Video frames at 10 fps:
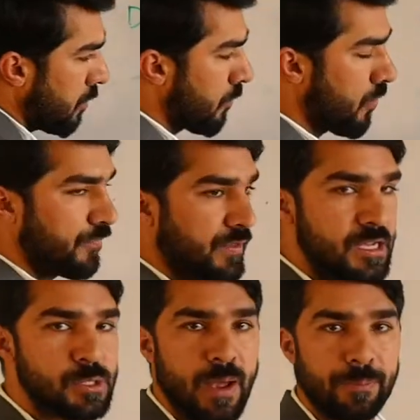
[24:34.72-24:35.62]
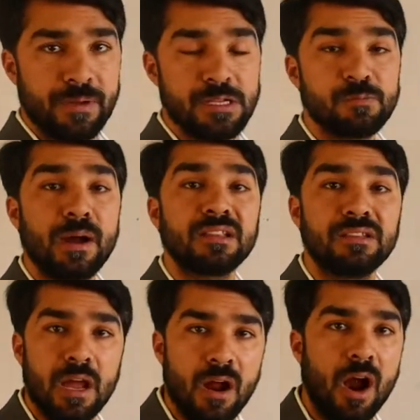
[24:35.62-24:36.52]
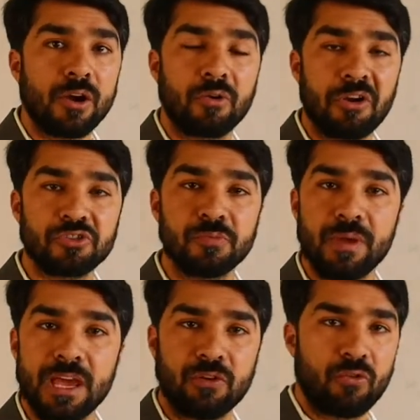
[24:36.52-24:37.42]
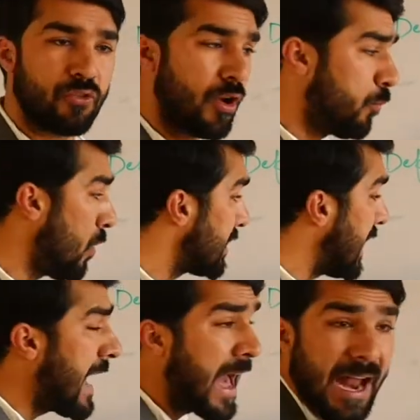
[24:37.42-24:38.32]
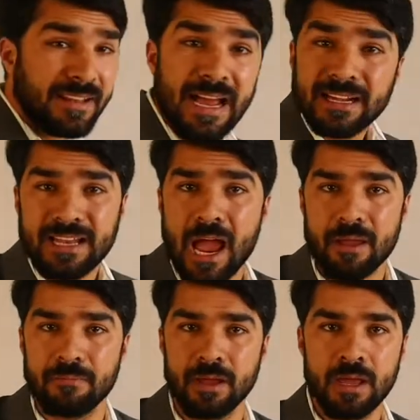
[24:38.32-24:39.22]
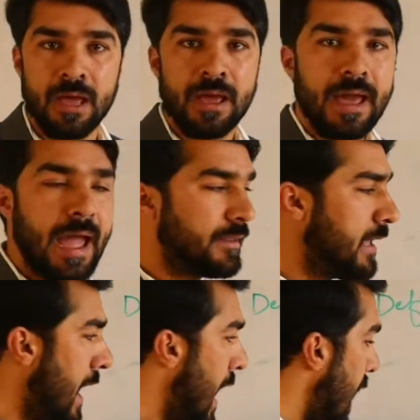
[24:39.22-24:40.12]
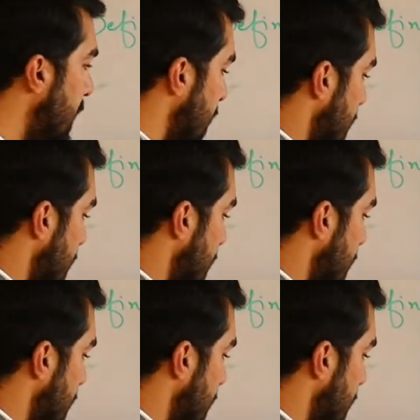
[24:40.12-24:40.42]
use of these weapons, but they are going to make use of what they had that time. And they had